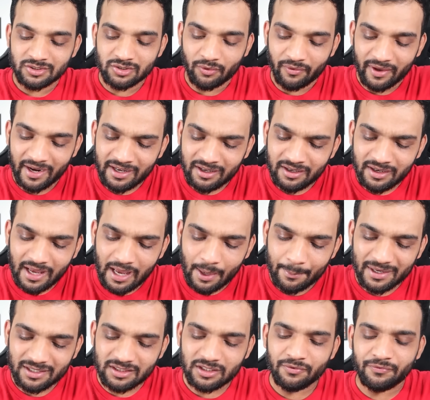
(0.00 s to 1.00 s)
So when
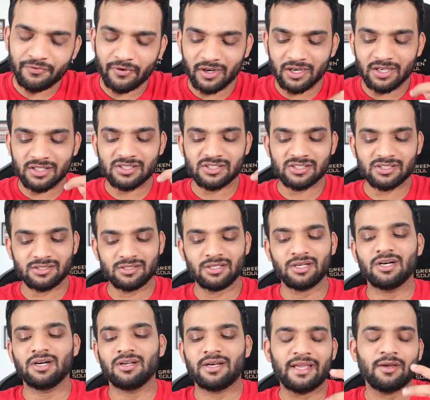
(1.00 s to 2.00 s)
I'm at the
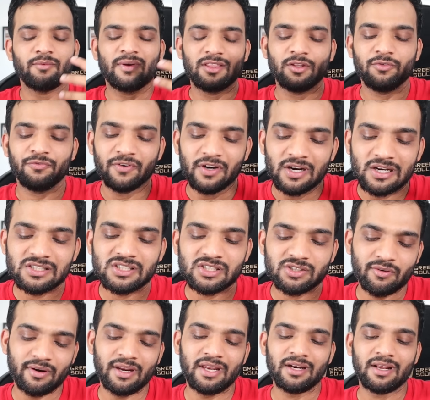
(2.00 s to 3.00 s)
first, uh, like when the
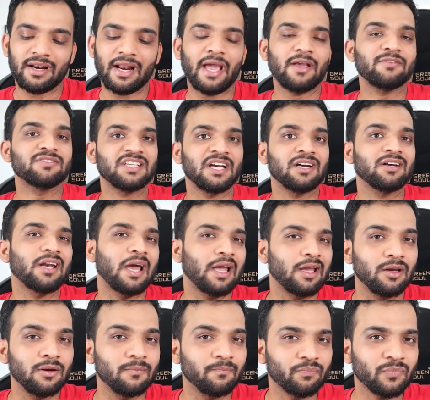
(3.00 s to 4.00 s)
first train arrives at
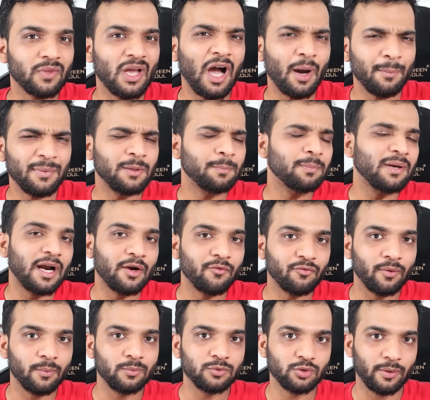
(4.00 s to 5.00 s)
9, how many
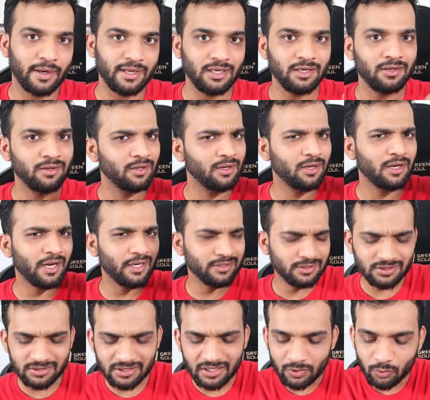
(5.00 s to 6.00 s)
platforms do I need?
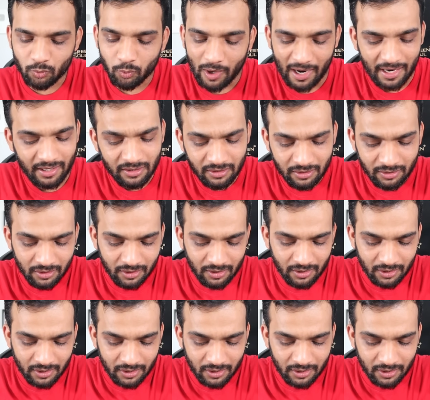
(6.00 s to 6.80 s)
I just need one.